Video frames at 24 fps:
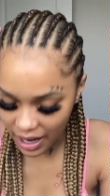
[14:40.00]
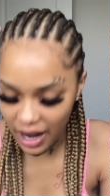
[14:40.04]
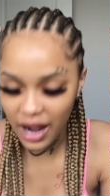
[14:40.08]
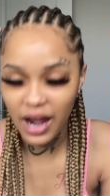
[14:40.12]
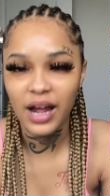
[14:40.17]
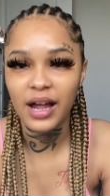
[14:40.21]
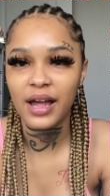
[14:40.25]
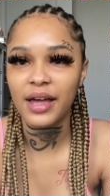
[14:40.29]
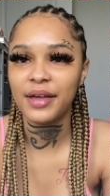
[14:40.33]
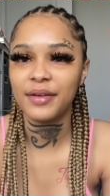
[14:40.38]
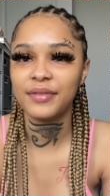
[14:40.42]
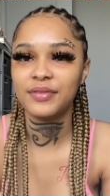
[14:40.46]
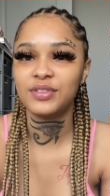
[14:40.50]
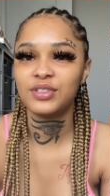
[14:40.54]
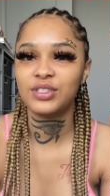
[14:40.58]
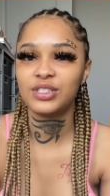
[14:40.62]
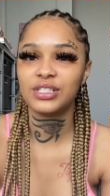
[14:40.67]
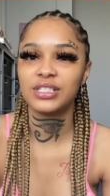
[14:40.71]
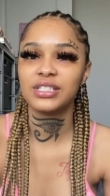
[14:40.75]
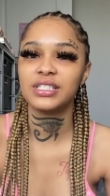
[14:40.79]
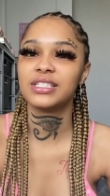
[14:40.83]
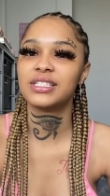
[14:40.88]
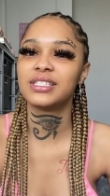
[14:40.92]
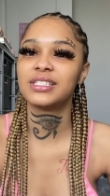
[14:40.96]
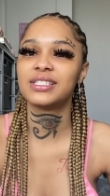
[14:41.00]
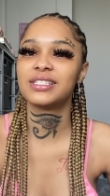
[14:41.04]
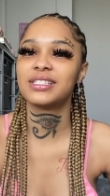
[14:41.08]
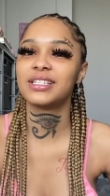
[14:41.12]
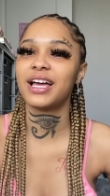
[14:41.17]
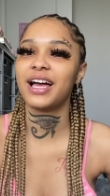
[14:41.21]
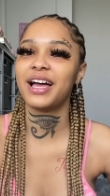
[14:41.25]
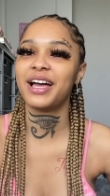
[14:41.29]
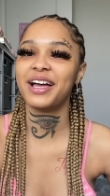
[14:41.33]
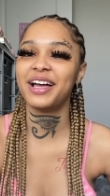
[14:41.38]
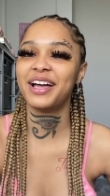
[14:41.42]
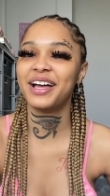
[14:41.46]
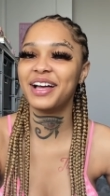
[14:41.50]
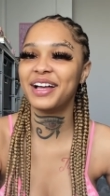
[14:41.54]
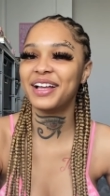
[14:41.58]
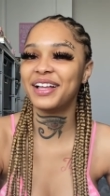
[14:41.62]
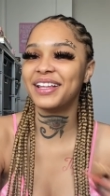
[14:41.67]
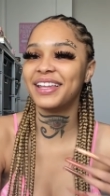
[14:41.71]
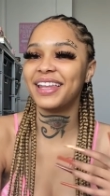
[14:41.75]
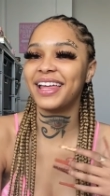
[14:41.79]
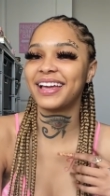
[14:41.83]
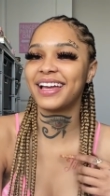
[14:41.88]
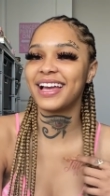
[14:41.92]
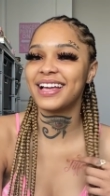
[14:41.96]
I've just,
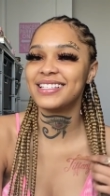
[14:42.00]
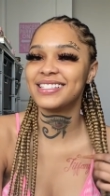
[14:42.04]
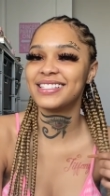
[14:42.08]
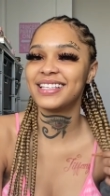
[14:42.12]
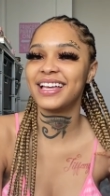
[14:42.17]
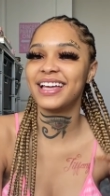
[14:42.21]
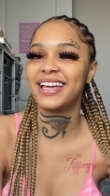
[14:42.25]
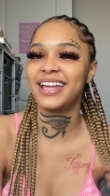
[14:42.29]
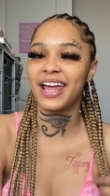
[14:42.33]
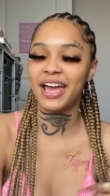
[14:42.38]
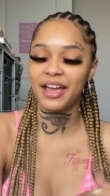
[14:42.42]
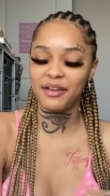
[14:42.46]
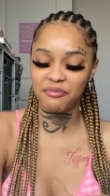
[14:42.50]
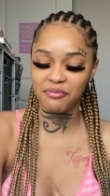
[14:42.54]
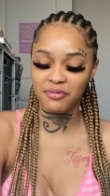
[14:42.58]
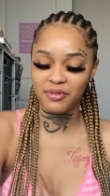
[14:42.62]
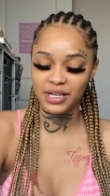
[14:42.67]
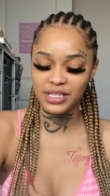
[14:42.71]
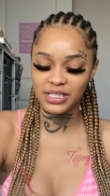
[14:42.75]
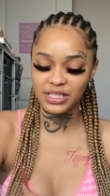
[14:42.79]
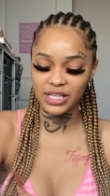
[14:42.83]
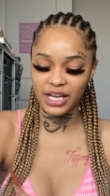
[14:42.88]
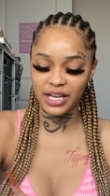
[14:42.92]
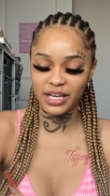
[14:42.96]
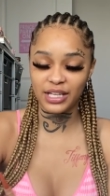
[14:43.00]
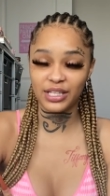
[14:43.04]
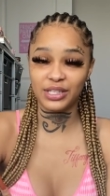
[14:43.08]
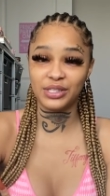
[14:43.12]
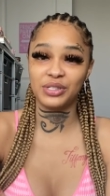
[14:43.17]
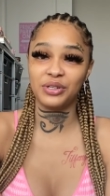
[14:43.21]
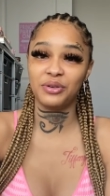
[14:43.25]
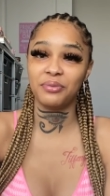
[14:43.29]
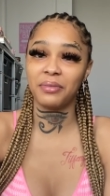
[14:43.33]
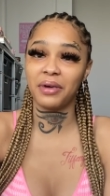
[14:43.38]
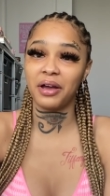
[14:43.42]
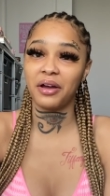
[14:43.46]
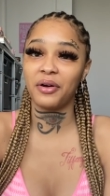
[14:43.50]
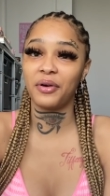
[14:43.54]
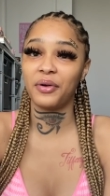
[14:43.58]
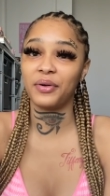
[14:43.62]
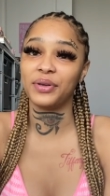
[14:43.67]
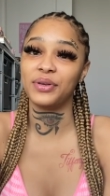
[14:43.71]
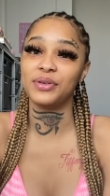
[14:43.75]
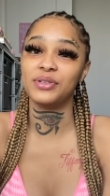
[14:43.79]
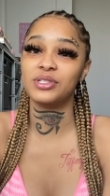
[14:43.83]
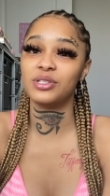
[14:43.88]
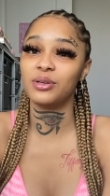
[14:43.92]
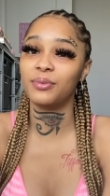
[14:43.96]
like I said, I wish I could do my whole
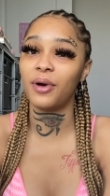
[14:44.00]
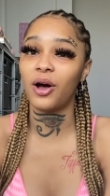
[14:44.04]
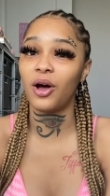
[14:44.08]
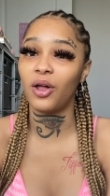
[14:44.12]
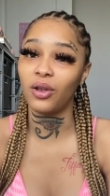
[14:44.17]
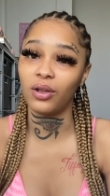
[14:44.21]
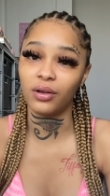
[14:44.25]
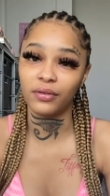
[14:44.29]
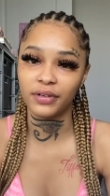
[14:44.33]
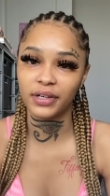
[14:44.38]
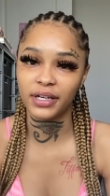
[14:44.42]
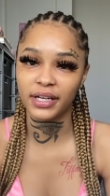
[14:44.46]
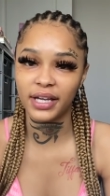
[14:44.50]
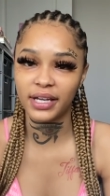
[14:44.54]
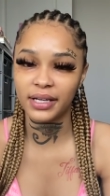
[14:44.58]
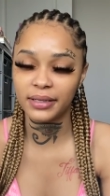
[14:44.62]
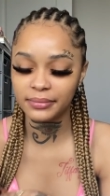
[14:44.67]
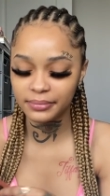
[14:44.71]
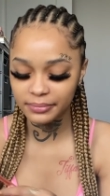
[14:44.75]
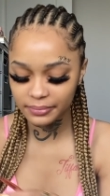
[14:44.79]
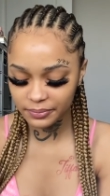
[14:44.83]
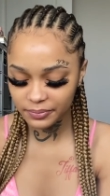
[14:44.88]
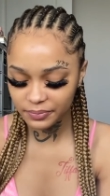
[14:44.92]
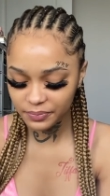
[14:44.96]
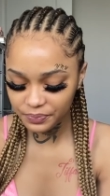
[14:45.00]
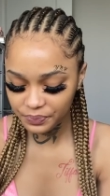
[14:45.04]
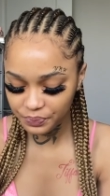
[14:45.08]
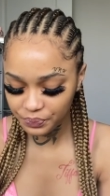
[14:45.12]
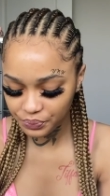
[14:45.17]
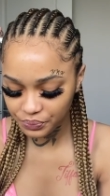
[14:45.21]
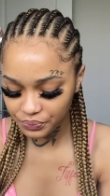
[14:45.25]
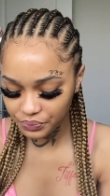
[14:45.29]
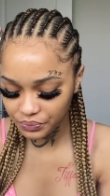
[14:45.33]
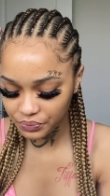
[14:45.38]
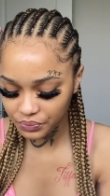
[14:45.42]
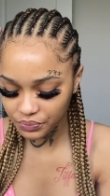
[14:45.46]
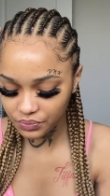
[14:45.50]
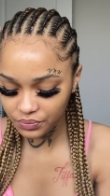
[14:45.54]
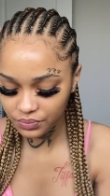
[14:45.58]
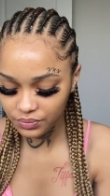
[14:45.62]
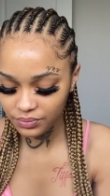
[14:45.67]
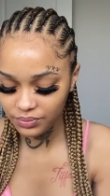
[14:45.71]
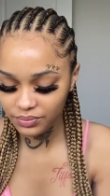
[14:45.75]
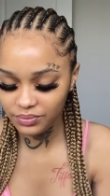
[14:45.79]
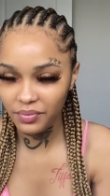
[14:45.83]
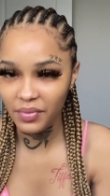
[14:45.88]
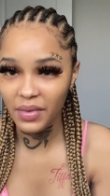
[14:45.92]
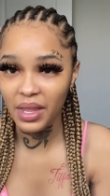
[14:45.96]
YouTube all over again,
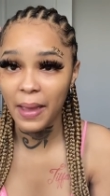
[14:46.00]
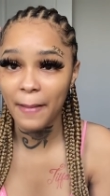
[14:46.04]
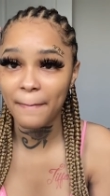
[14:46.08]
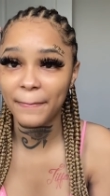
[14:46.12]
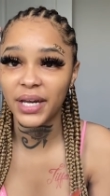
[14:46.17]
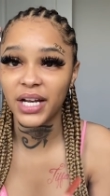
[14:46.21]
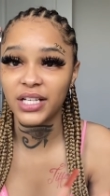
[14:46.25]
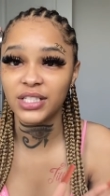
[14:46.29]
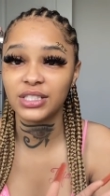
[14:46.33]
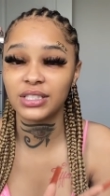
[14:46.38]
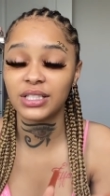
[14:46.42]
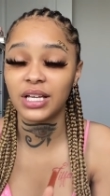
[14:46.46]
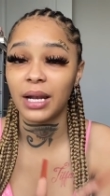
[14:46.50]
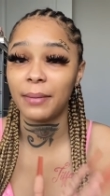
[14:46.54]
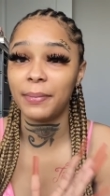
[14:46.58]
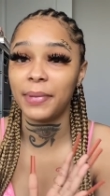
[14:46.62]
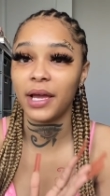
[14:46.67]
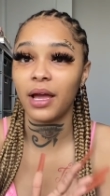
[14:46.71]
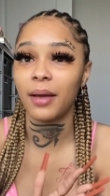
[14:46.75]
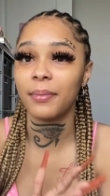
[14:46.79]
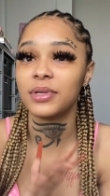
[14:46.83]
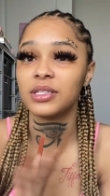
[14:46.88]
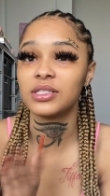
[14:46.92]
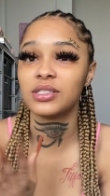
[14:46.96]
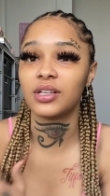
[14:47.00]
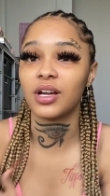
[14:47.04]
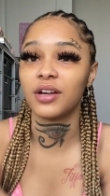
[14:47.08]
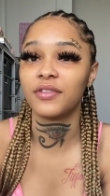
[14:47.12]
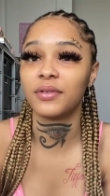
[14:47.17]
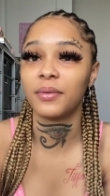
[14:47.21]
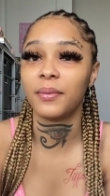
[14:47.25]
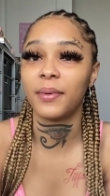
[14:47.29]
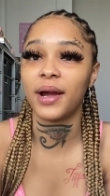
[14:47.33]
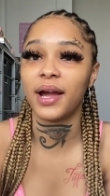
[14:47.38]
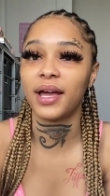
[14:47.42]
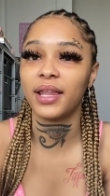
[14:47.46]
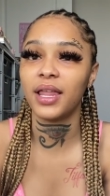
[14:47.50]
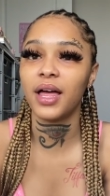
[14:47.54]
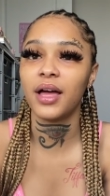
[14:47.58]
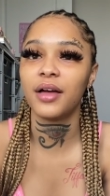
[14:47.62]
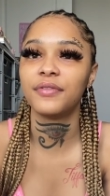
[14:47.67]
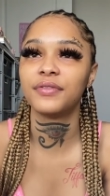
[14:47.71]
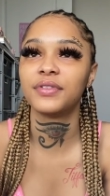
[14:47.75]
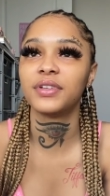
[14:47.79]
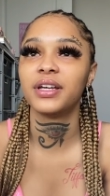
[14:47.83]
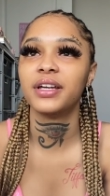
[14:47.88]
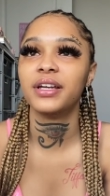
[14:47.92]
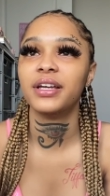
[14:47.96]
but I just gotta pick up and start from where I
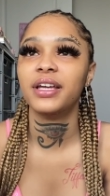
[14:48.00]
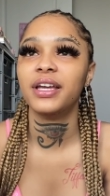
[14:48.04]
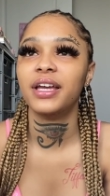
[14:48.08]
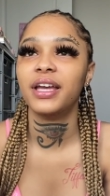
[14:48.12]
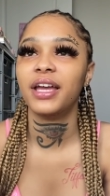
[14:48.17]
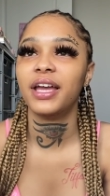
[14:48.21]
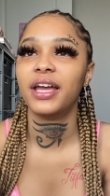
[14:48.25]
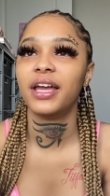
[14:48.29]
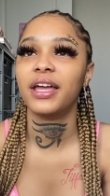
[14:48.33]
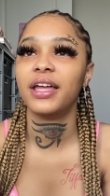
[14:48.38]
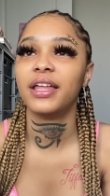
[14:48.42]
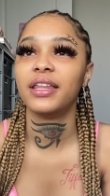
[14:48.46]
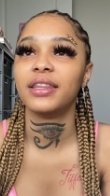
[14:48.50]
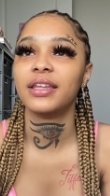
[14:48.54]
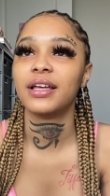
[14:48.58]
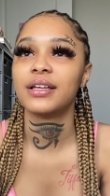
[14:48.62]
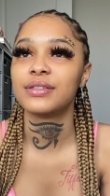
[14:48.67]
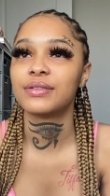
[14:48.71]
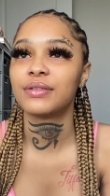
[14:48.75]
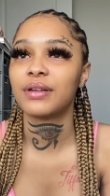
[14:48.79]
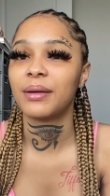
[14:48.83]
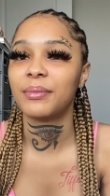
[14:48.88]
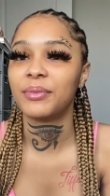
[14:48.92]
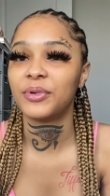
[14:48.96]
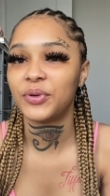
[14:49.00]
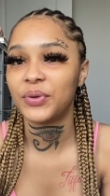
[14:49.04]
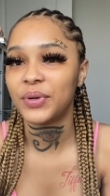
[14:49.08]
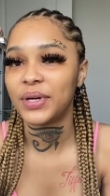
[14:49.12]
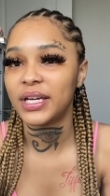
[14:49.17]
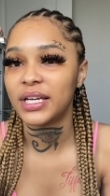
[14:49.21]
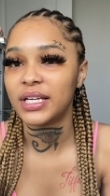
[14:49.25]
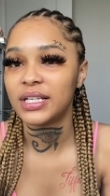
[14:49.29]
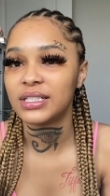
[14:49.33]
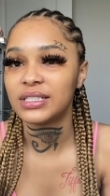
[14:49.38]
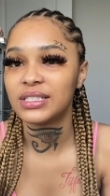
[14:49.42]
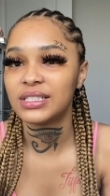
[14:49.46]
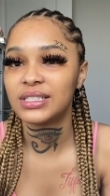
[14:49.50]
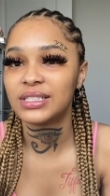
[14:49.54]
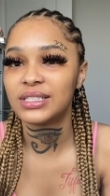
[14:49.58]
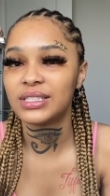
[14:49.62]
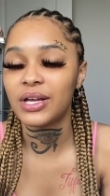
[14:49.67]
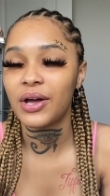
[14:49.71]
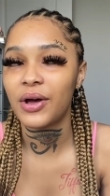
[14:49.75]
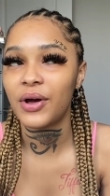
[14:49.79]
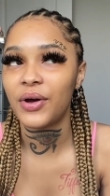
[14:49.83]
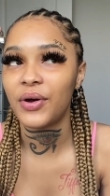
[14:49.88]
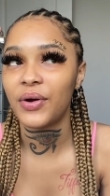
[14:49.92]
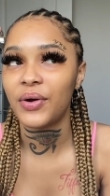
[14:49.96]
left, and that's what I'm doing.
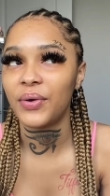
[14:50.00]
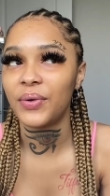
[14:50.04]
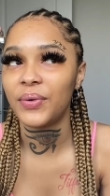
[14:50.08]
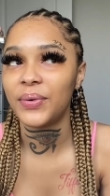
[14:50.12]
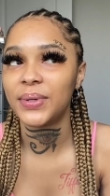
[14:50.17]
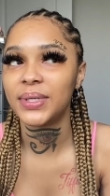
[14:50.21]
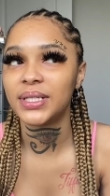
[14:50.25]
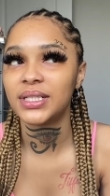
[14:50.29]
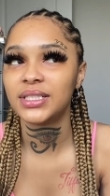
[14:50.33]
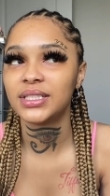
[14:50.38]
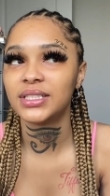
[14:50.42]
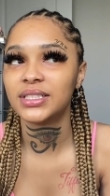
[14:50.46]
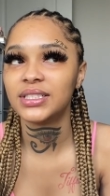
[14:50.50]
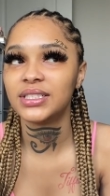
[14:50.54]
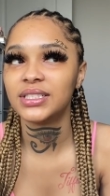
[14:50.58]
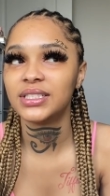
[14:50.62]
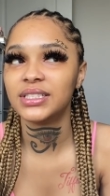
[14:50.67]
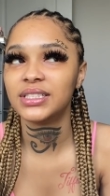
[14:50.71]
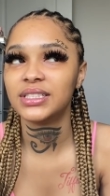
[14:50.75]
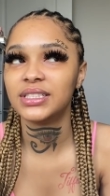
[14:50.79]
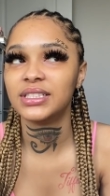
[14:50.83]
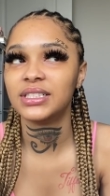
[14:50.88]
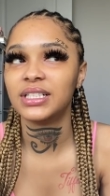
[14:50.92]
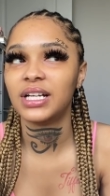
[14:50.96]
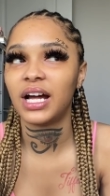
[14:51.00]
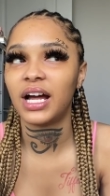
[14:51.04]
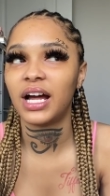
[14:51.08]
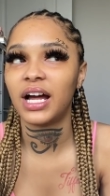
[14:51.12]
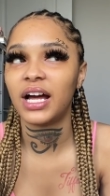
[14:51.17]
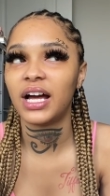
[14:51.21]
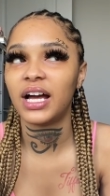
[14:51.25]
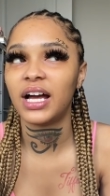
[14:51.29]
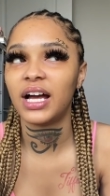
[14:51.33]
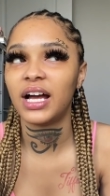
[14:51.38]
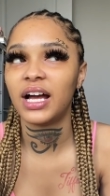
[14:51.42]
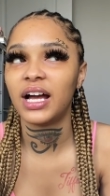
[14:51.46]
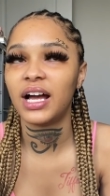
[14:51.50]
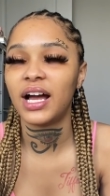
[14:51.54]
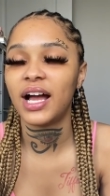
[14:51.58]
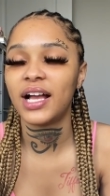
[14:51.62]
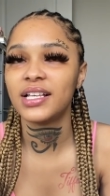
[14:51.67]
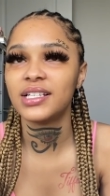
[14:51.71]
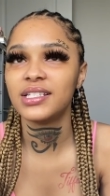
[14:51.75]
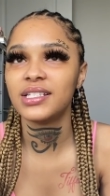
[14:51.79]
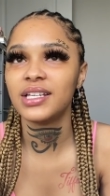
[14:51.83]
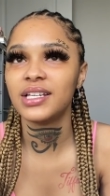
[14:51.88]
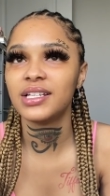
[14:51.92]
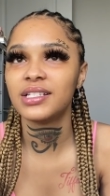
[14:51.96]
So I
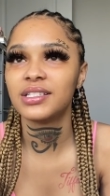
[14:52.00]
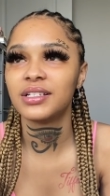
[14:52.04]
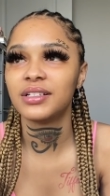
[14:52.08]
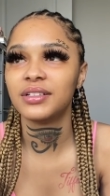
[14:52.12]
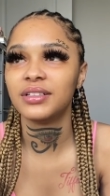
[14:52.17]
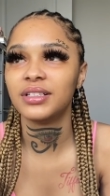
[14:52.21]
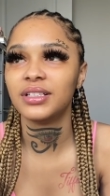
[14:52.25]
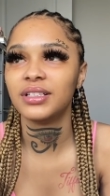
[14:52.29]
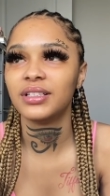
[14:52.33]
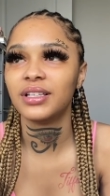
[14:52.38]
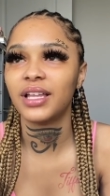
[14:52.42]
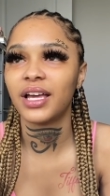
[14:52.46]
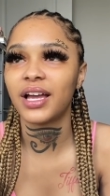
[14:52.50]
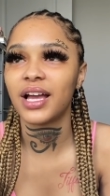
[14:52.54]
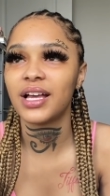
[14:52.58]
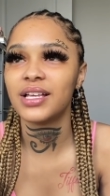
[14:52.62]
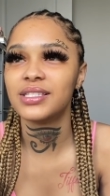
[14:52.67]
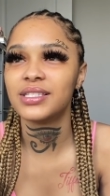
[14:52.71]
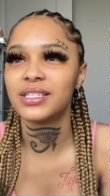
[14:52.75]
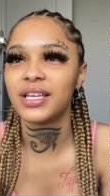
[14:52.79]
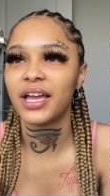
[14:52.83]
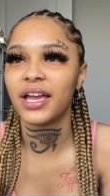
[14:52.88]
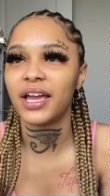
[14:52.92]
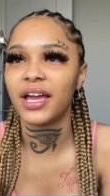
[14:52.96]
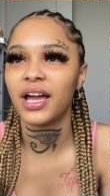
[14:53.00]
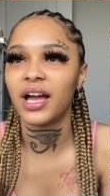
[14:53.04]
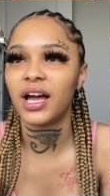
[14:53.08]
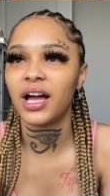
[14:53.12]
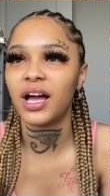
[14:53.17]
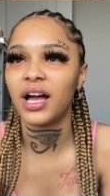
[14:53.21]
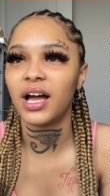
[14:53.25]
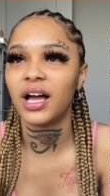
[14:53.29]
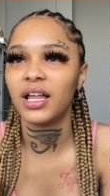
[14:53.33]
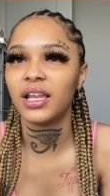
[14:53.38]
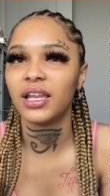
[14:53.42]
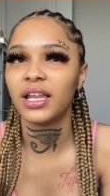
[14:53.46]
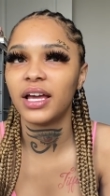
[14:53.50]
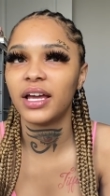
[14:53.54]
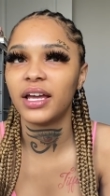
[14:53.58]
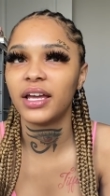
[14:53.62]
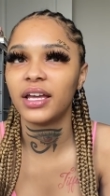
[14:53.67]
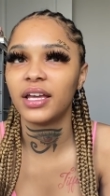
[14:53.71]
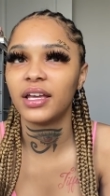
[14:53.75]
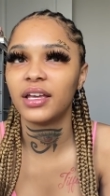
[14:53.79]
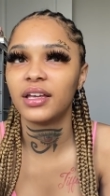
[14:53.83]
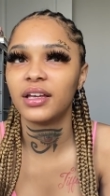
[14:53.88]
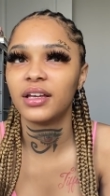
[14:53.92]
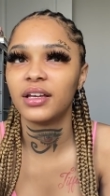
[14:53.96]
just needed to, like I said,
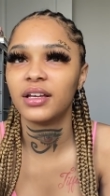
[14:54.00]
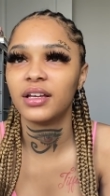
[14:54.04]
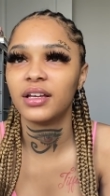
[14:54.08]
like,